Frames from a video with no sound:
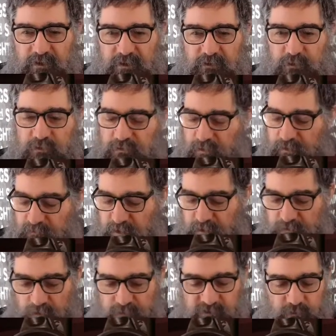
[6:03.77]
Looks like rail
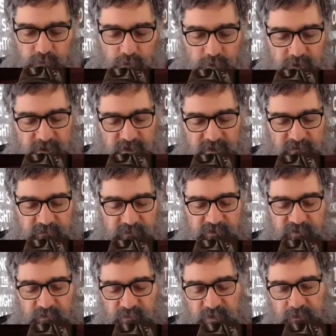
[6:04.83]
driver's working, so
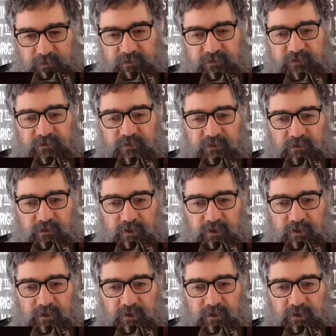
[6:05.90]
that's a bonus.